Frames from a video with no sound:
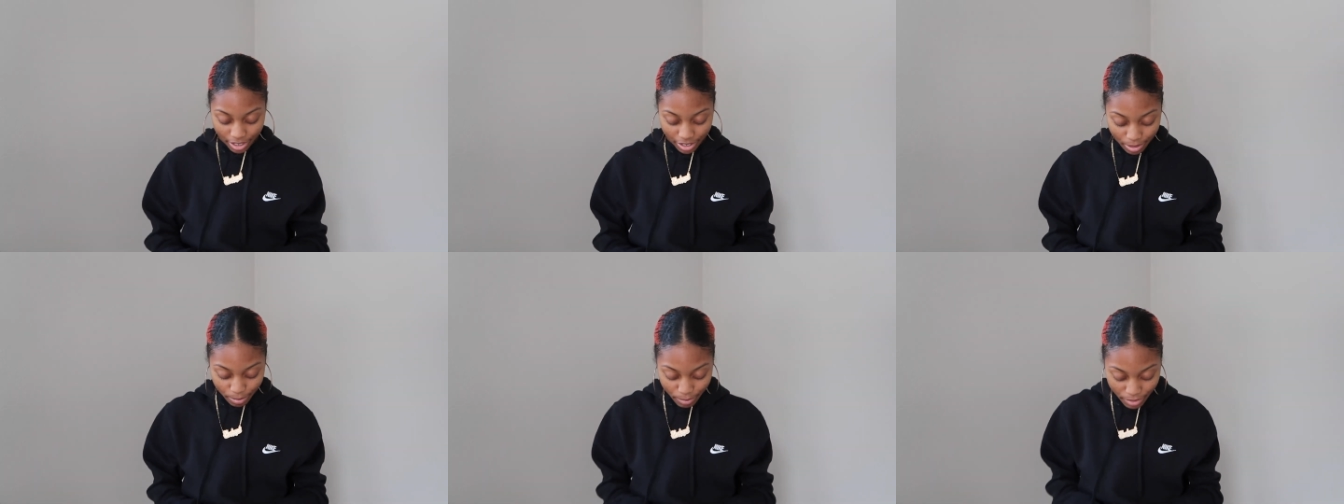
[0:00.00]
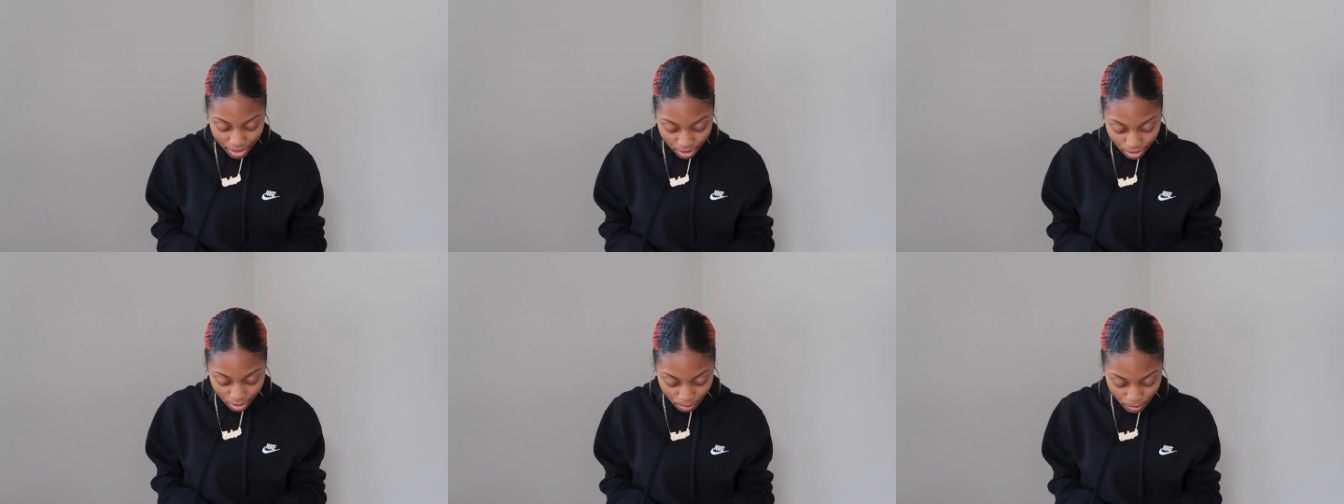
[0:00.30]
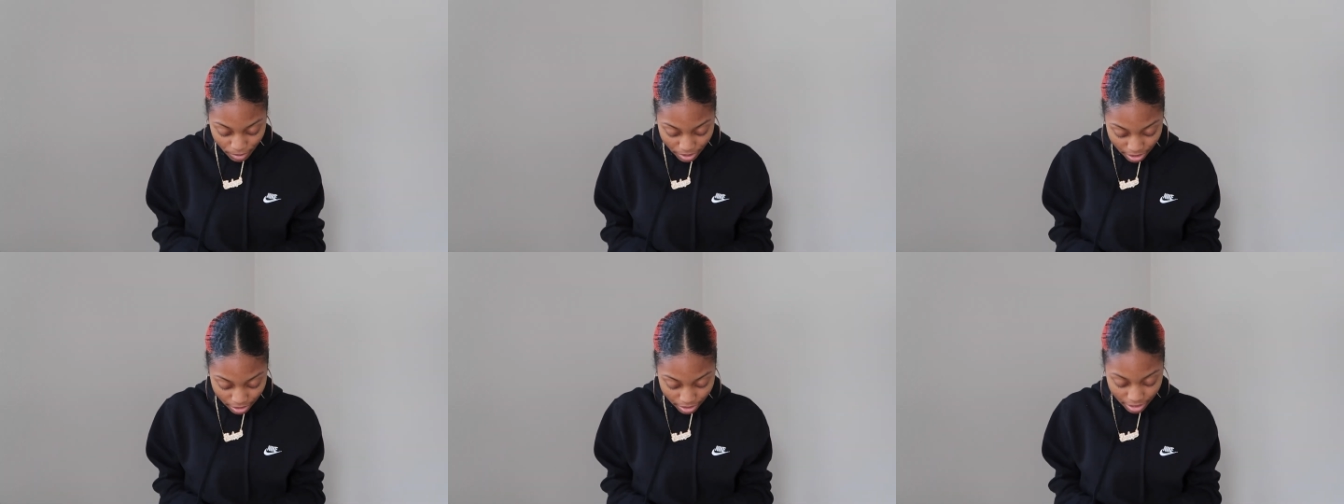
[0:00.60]
Let me
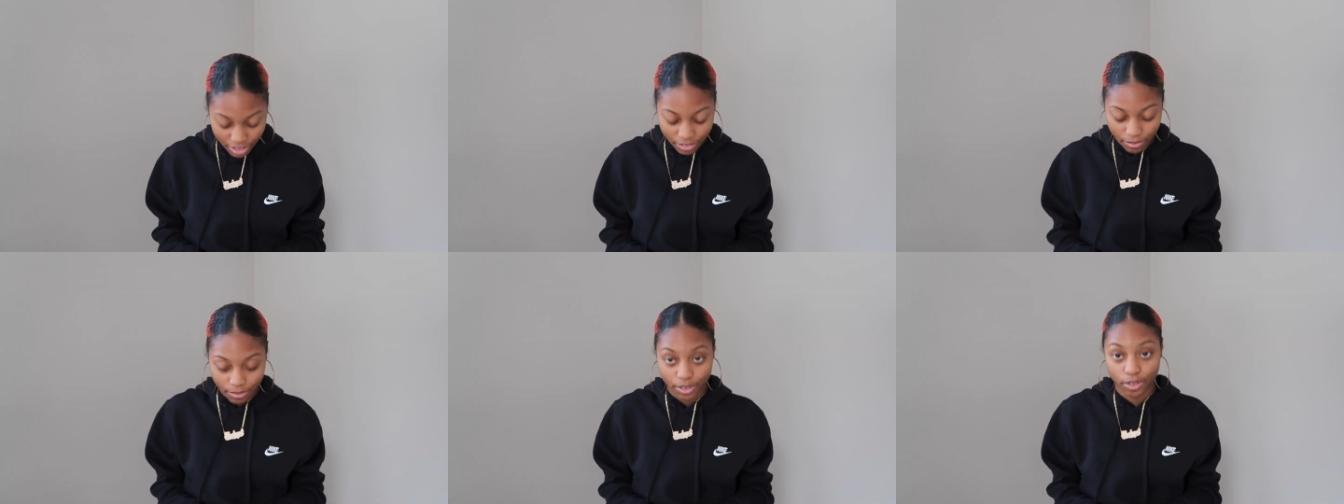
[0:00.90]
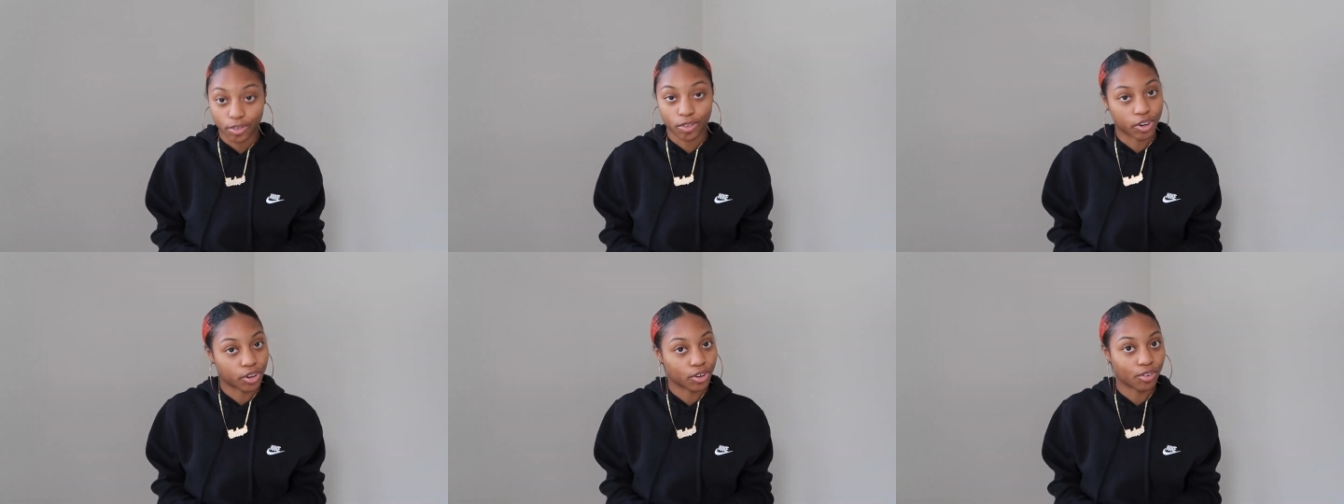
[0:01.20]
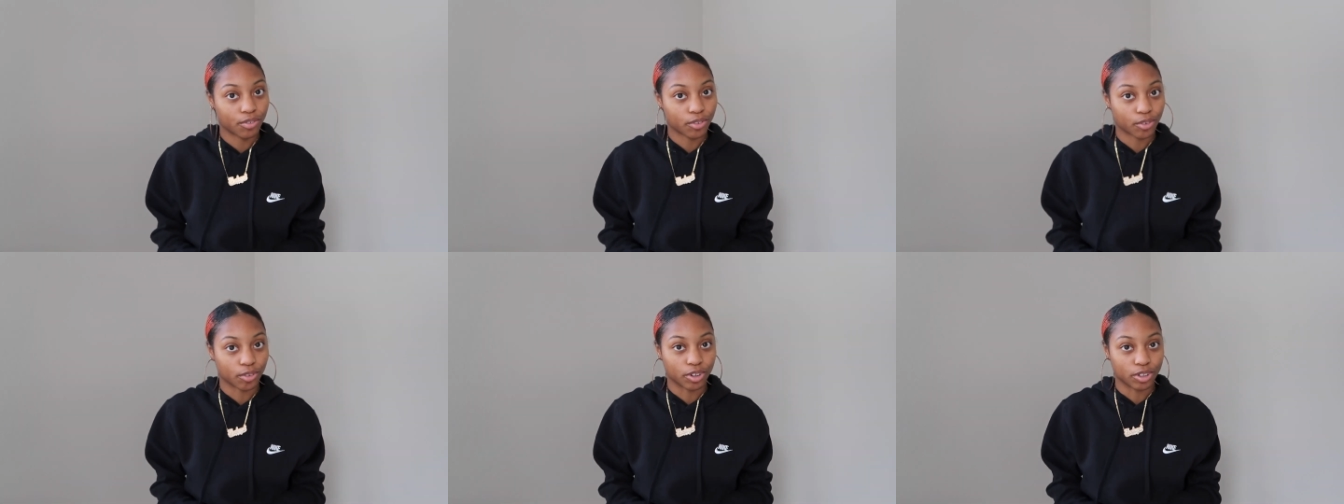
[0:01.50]
open it for real,
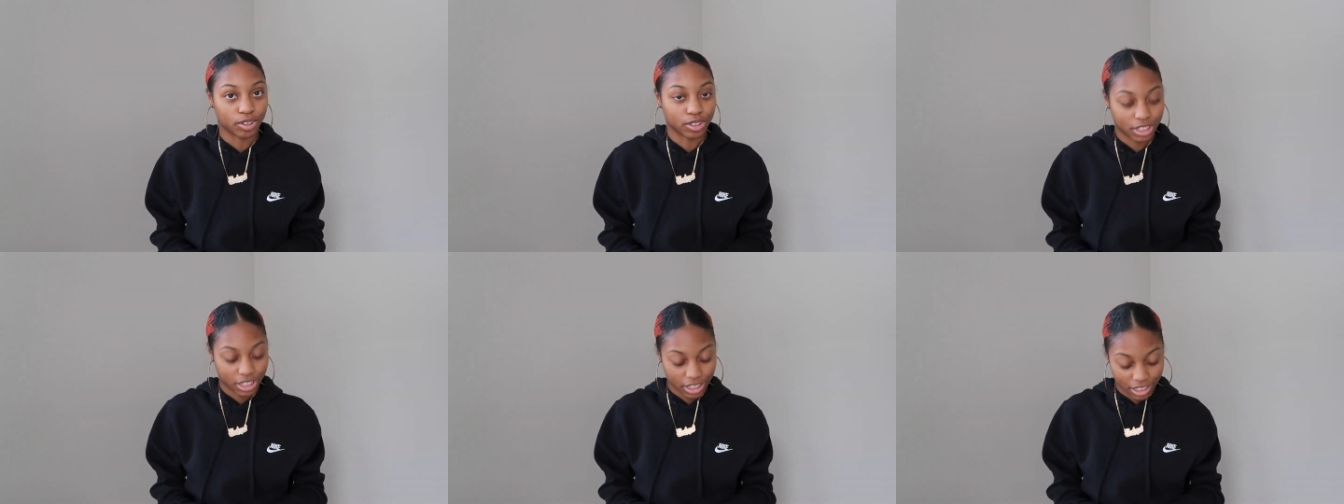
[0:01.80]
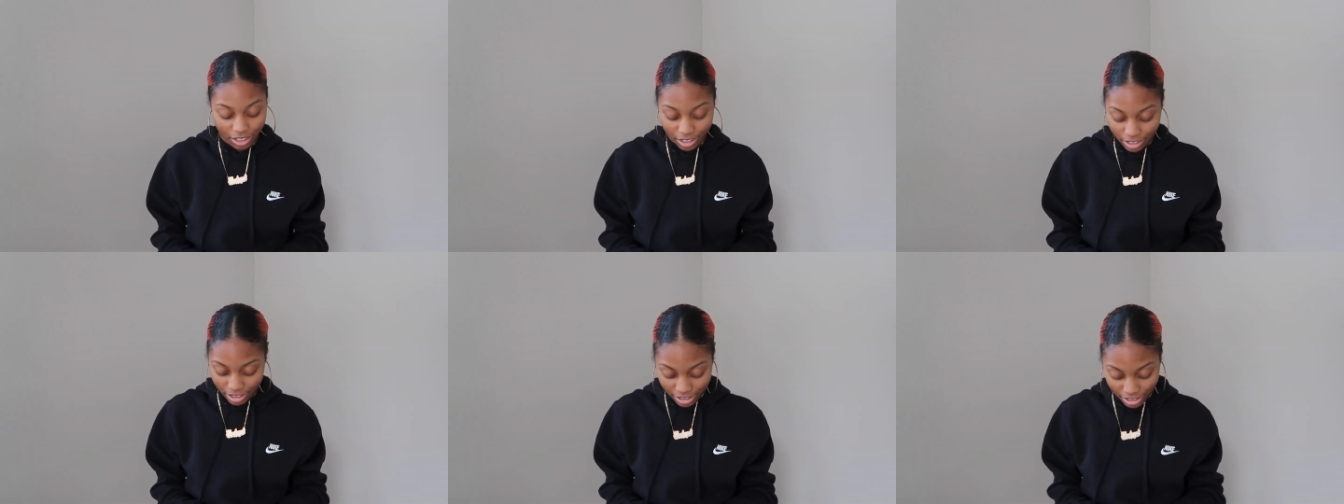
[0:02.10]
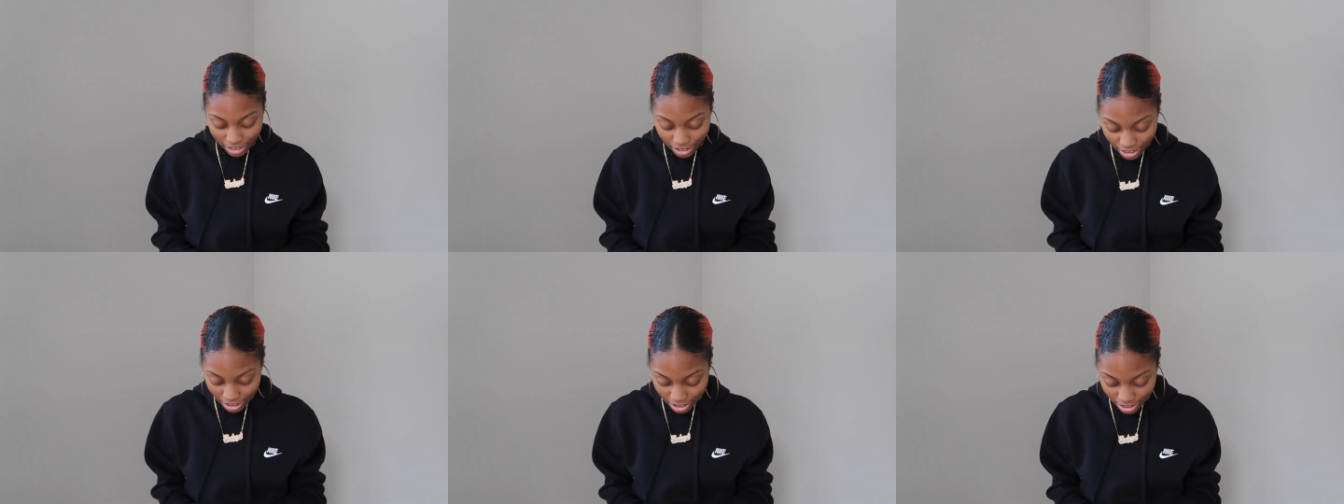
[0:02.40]
for real, so y'all can
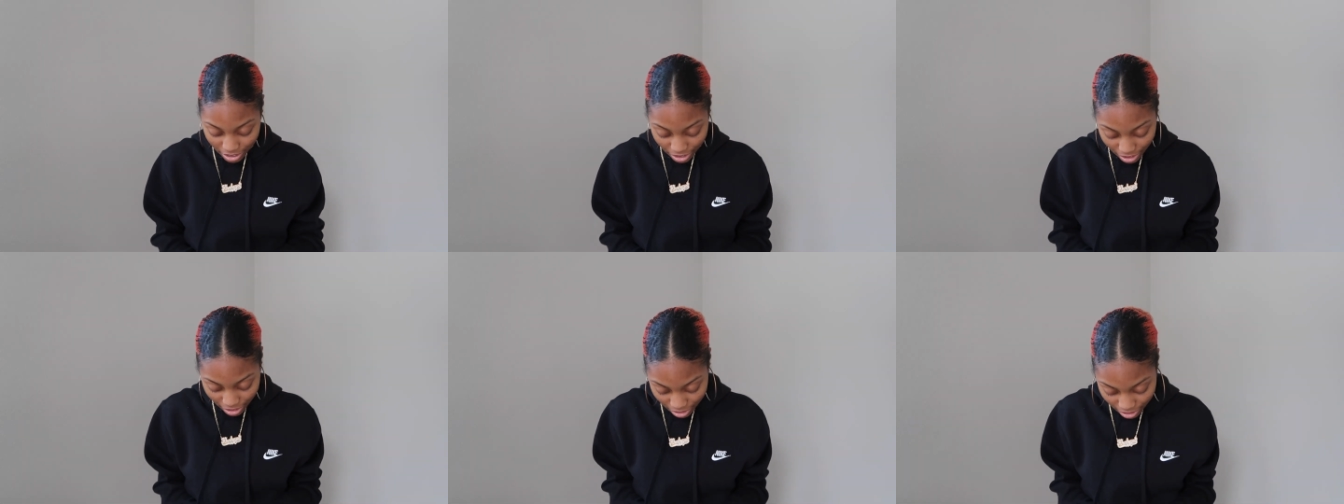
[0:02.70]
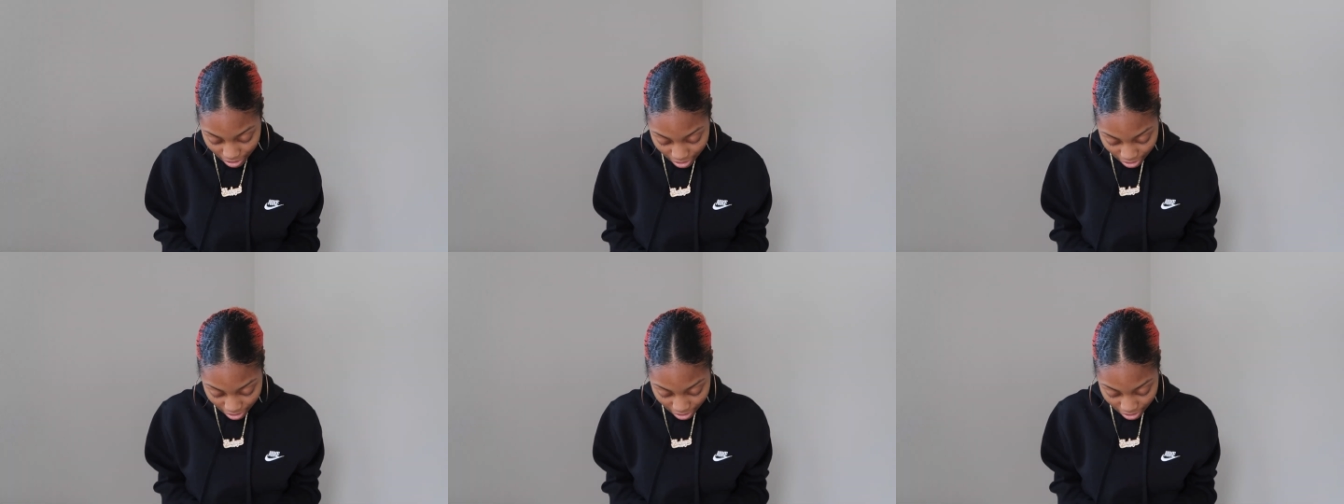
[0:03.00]
see it.